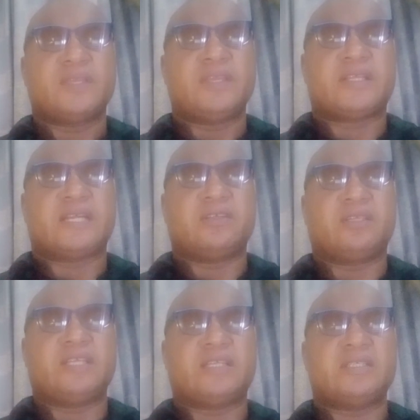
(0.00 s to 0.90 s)
he
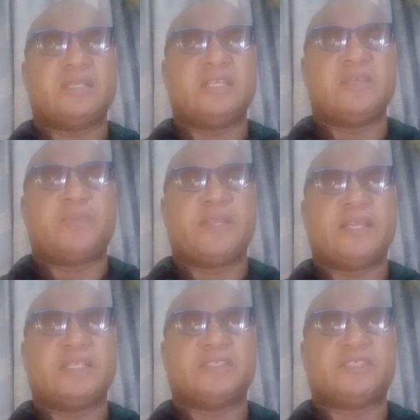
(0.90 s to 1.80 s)
cannot take
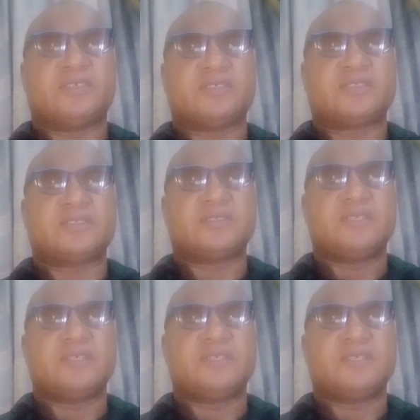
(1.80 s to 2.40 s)
independent decisions.